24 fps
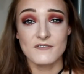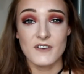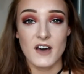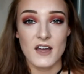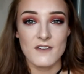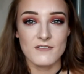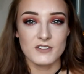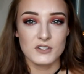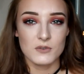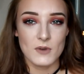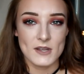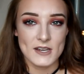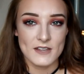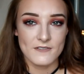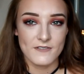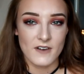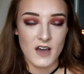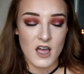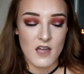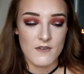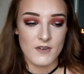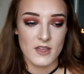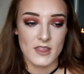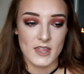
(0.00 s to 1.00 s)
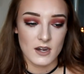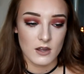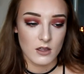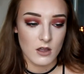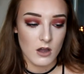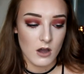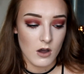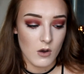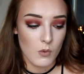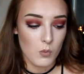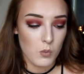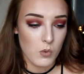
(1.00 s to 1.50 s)
5 for £25, and then I
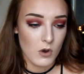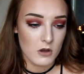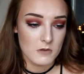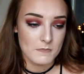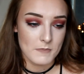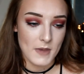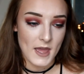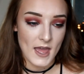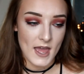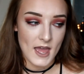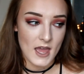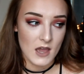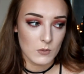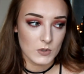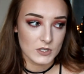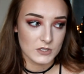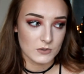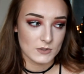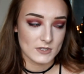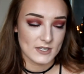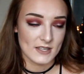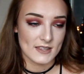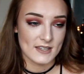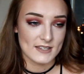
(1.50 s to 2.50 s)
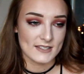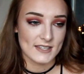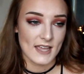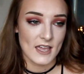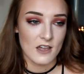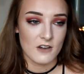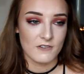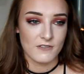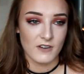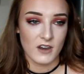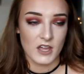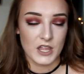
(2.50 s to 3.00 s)
got one pair which was in the
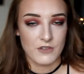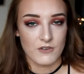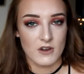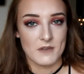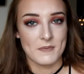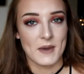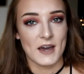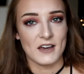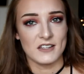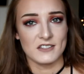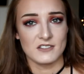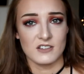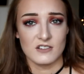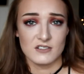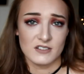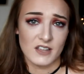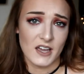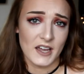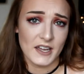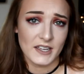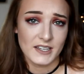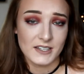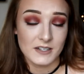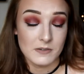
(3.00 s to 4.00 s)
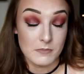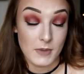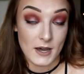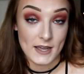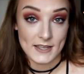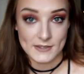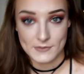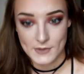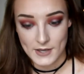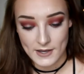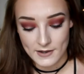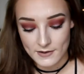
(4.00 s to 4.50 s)
sale for like £3, so I was like,
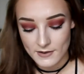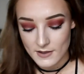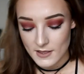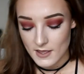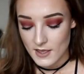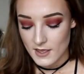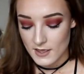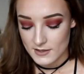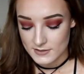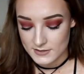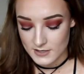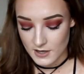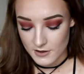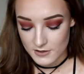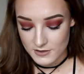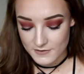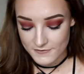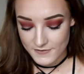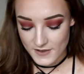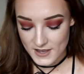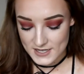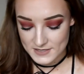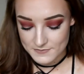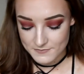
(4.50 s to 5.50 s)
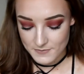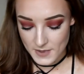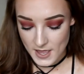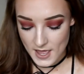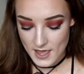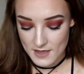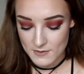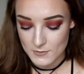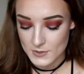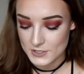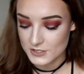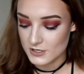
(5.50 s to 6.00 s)
might as well. So the first
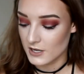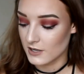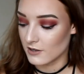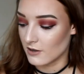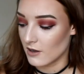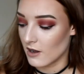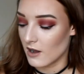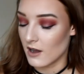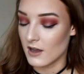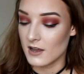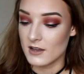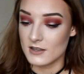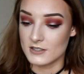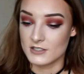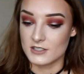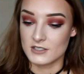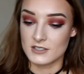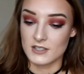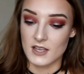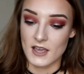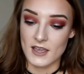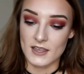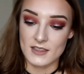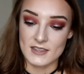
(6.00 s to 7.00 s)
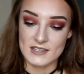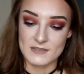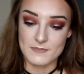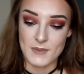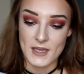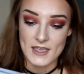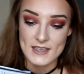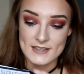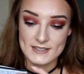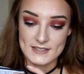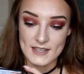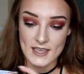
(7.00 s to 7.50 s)
pair which I got are just like these
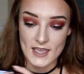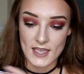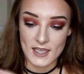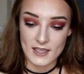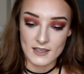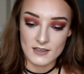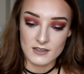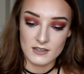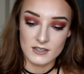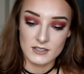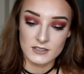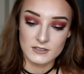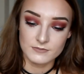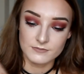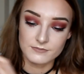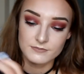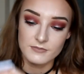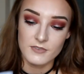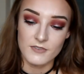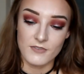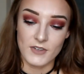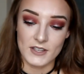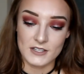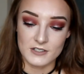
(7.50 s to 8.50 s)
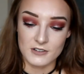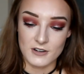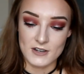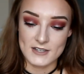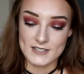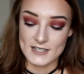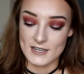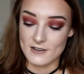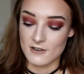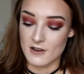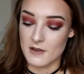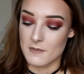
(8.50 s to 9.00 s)
basic
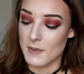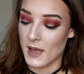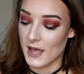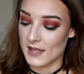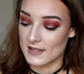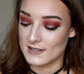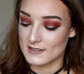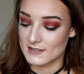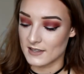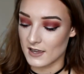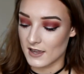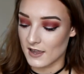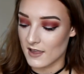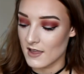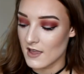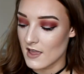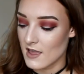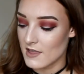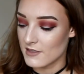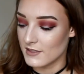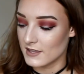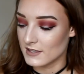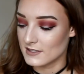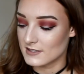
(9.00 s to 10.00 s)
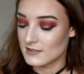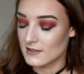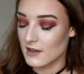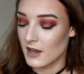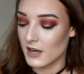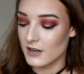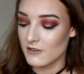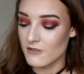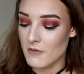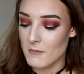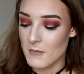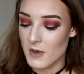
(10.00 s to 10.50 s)
Victoria's Secret pants. Like, these
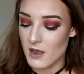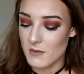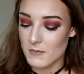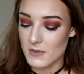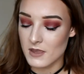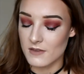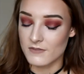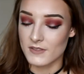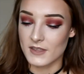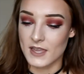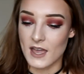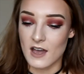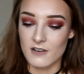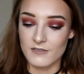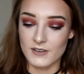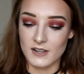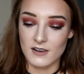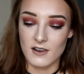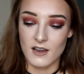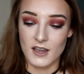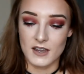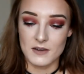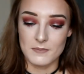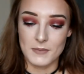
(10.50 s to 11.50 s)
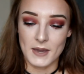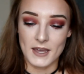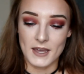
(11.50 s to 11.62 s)
kind of remind me of the Calvin Klein